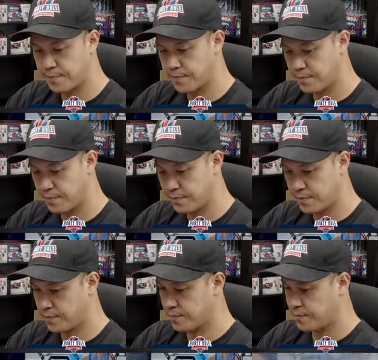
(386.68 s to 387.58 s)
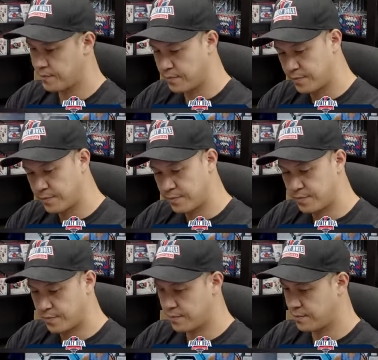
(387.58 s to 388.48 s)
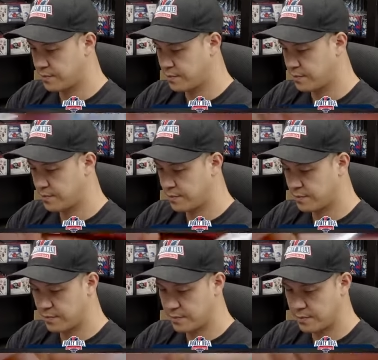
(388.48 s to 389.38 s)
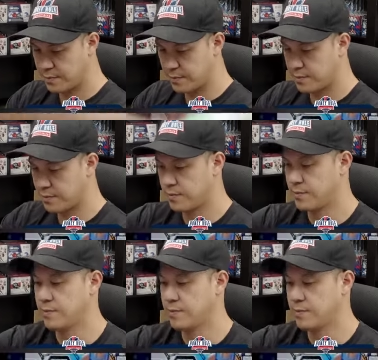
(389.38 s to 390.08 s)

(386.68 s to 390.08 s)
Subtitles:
No one is speaking in this clip.